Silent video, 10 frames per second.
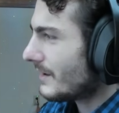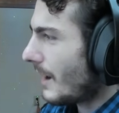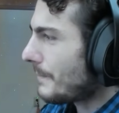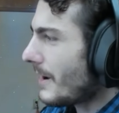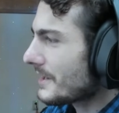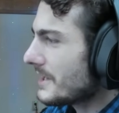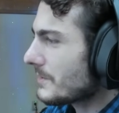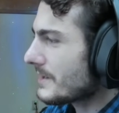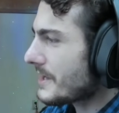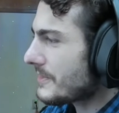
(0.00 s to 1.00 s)
upon
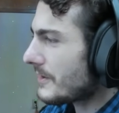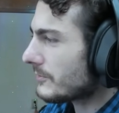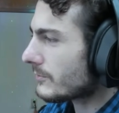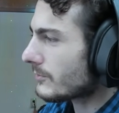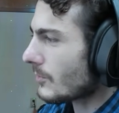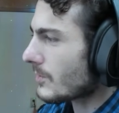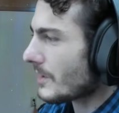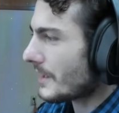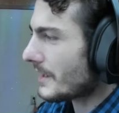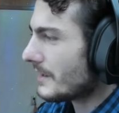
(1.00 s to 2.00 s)
hearing this
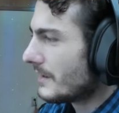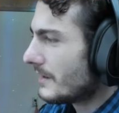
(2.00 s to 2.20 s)
story,